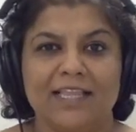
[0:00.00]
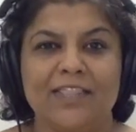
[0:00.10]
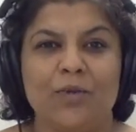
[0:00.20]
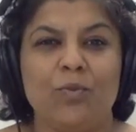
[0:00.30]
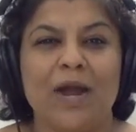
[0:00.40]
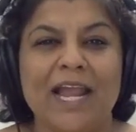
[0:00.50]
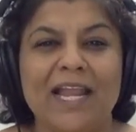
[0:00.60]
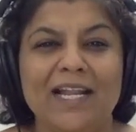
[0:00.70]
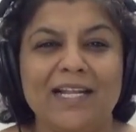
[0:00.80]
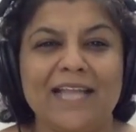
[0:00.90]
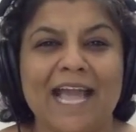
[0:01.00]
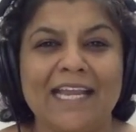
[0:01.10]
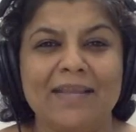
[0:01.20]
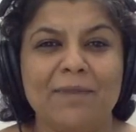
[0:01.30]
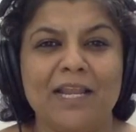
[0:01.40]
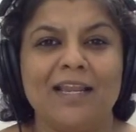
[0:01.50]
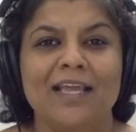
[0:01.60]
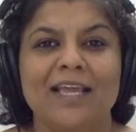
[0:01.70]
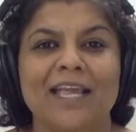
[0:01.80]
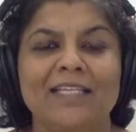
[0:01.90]
The wild animal
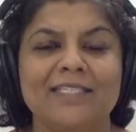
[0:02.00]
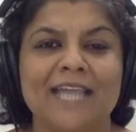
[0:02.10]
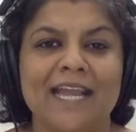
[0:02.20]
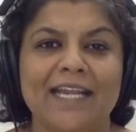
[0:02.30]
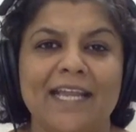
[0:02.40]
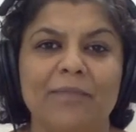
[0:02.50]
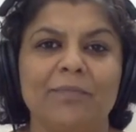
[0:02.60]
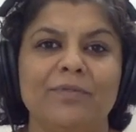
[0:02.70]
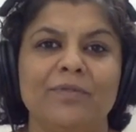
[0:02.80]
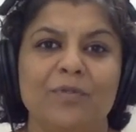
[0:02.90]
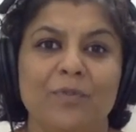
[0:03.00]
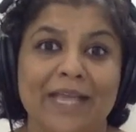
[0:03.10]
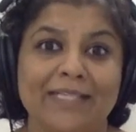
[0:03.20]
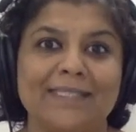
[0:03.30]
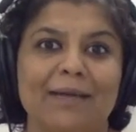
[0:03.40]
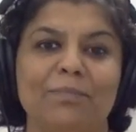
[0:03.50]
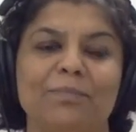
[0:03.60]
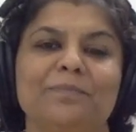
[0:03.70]
inside him wakes up.